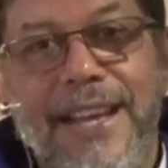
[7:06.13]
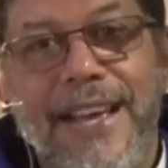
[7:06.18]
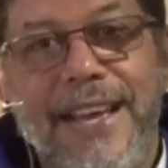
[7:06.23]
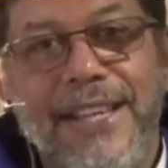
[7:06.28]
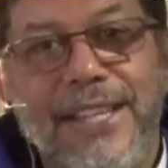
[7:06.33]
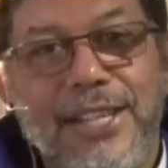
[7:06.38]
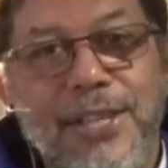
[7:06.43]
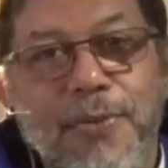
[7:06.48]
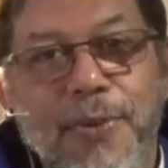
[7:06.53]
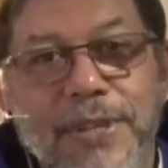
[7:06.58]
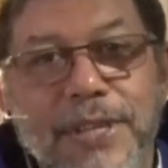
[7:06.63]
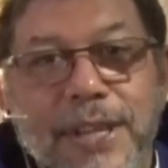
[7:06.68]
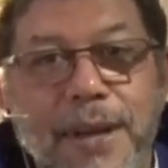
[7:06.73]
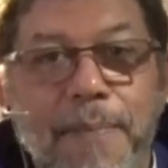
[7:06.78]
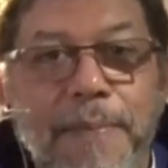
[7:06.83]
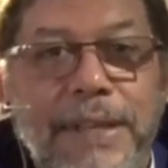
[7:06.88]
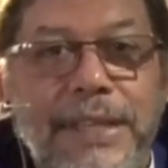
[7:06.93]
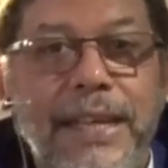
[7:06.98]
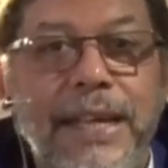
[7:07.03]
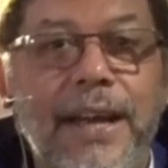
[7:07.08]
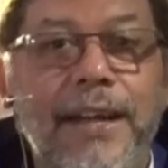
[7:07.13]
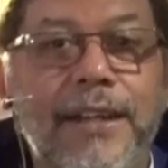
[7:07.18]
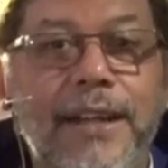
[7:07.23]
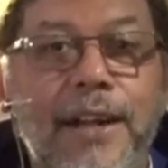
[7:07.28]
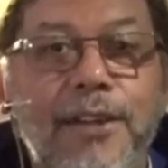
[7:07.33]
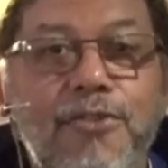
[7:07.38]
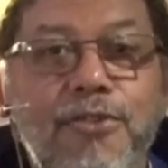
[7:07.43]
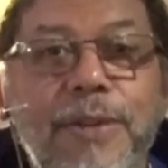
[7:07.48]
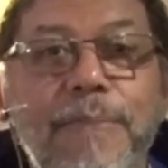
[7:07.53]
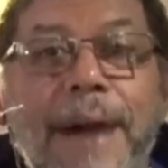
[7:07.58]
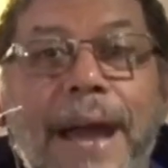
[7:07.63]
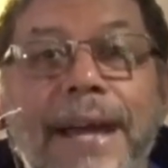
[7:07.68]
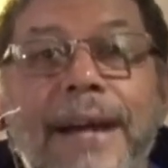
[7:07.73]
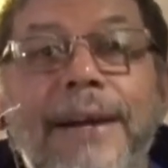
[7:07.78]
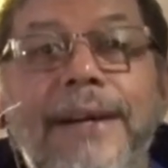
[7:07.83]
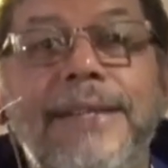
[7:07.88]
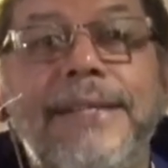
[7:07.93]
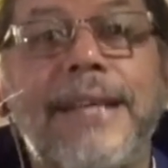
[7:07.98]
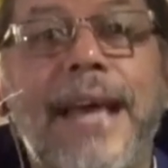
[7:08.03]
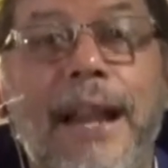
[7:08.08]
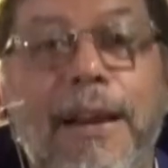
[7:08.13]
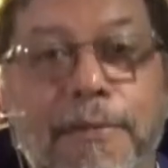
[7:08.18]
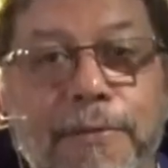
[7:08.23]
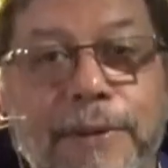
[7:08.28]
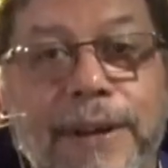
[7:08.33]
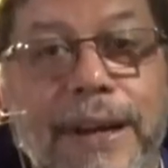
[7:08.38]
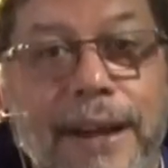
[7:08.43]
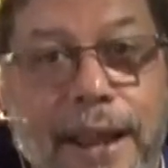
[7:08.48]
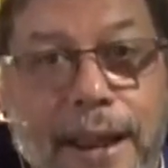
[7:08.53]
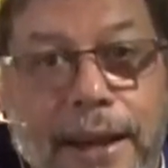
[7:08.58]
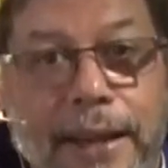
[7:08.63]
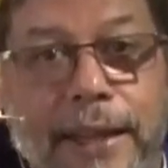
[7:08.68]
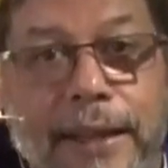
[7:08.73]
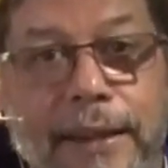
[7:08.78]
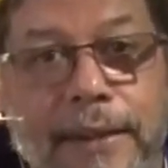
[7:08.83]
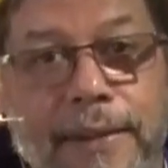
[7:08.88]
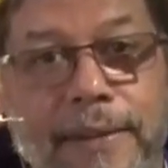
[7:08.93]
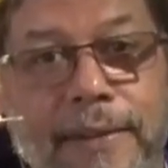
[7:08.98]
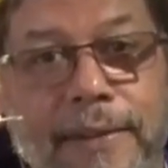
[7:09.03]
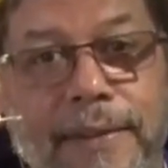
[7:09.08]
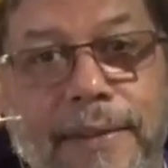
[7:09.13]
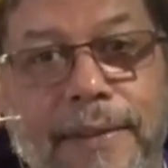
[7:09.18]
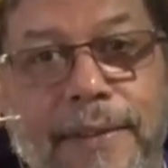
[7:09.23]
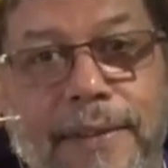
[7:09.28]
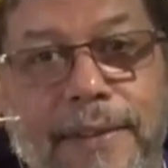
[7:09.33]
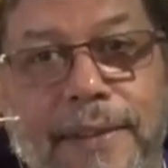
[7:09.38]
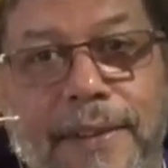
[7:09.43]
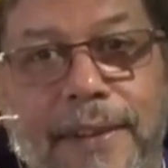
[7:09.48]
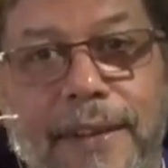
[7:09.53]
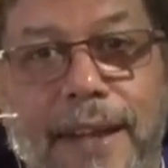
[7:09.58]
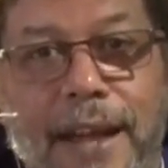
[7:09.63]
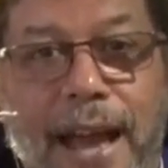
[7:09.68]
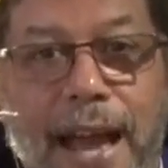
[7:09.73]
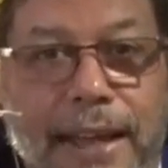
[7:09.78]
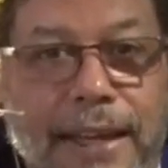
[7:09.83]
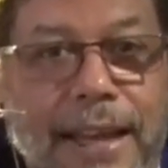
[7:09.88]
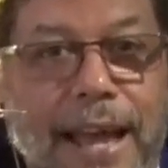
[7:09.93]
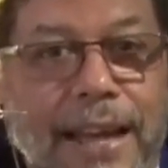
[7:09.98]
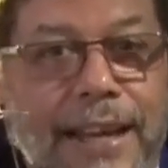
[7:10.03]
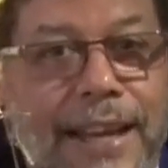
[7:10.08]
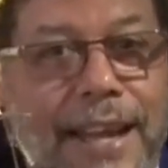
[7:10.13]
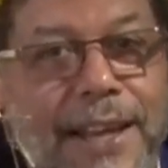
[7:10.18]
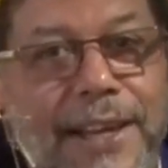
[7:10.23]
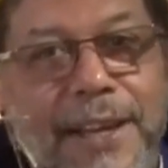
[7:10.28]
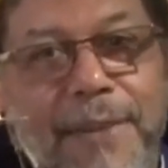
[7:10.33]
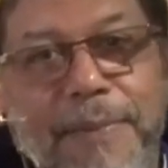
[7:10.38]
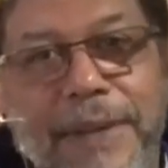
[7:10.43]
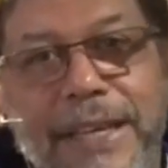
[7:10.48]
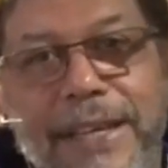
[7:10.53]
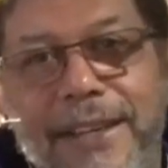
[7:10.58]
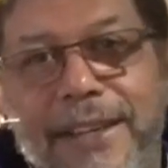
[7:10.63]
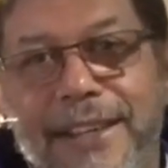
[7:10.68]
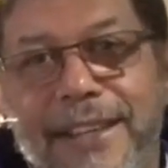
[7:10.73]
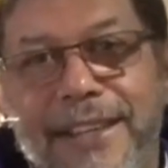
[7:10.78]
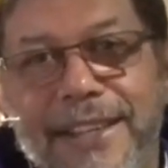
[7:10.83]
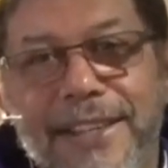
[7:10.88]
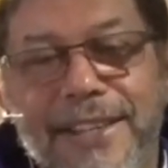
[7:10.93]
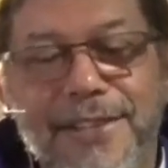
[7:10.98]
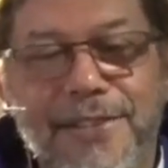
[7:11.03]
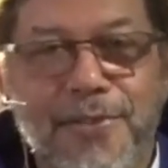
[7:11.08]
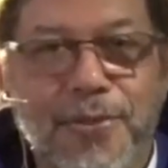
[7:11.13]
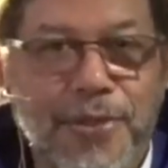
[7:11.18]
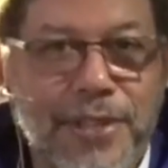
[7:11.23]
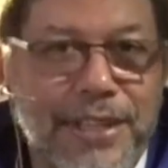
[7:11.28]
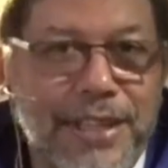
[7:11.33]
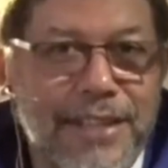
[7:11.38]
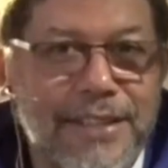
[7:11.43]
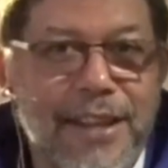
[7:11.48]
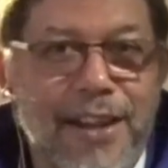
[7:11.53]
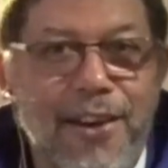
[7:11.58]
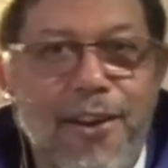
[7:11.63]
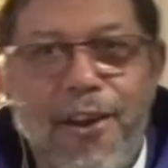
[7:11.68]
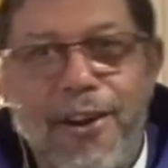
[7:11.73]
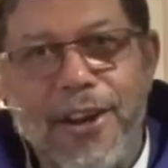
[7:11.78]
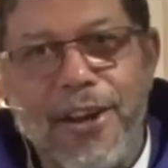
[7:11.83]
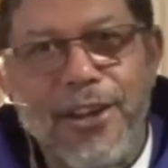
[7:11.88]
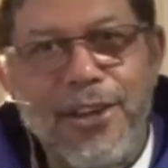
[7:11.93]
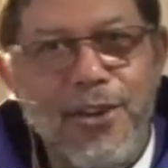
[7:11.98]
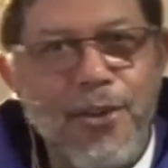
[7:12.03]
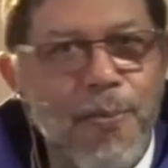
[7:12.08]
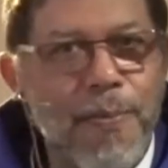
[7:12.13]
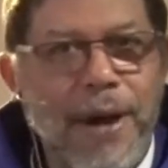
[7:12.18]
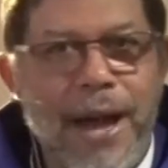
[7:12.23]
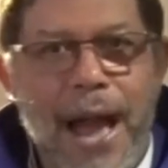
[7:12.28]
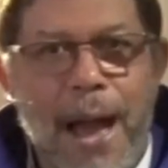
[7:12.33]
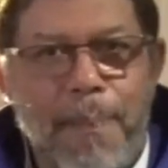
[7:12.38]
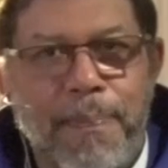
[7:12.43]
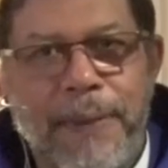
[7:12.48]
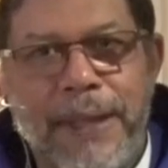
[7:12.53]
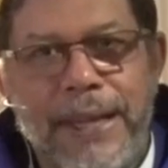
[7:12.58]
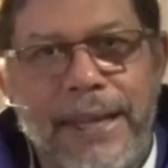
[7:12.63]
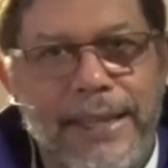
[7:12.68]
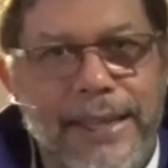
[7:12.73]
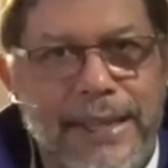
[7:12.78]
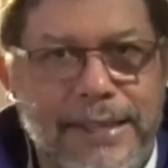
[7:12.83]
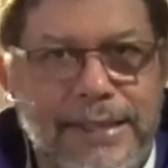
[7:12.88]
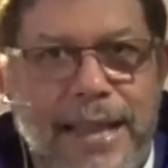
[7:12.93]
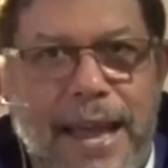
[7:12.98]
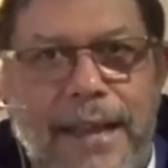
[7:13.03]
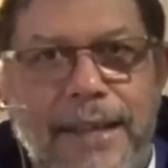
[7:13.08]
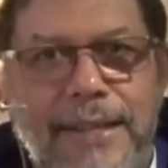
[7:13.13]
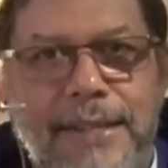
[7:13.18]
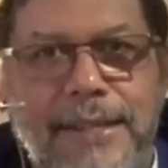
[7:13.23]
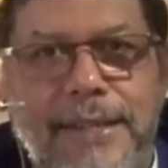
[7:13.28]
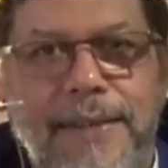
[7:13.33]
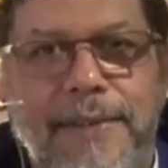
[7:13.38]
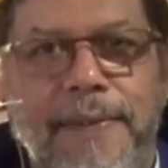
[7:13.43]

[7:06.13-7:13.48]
She was committing adultery by herself, clearly. And I mean, so there's a lot of humor happening in the text.